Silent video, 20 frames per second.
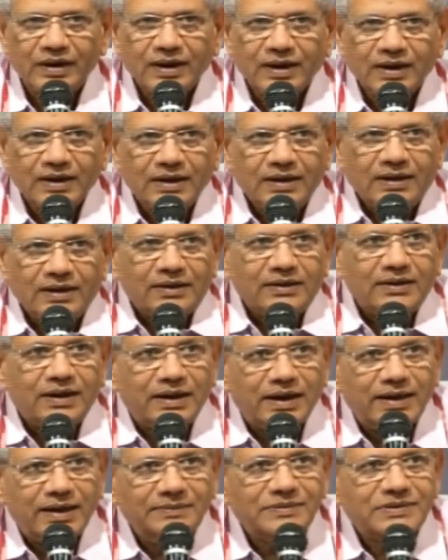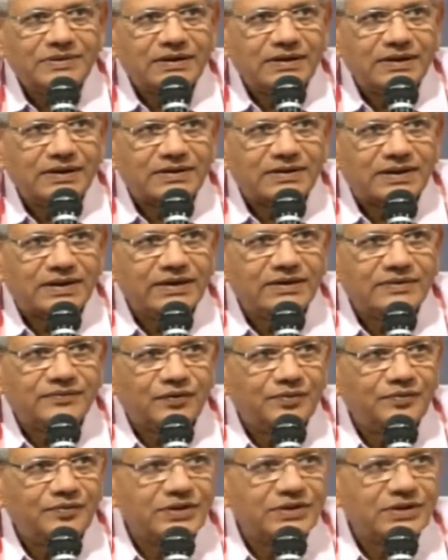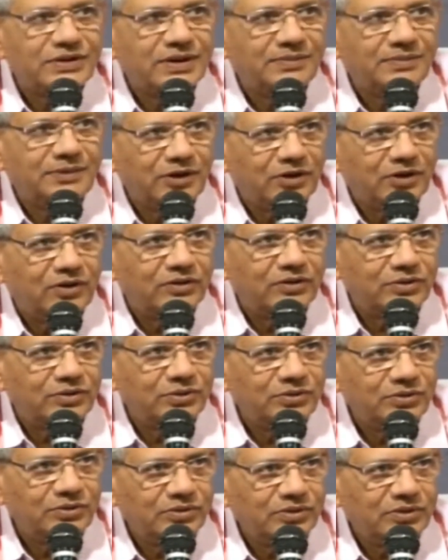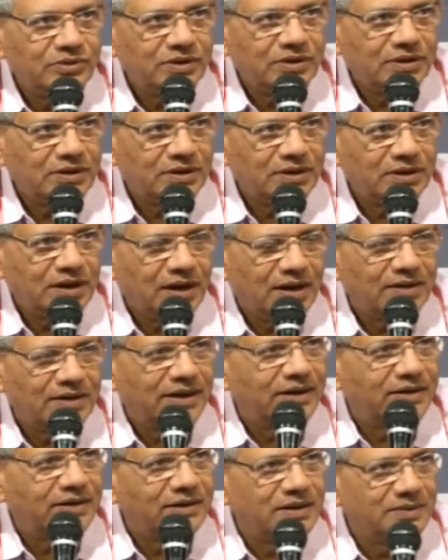The names and the states from which they belong to are there in the press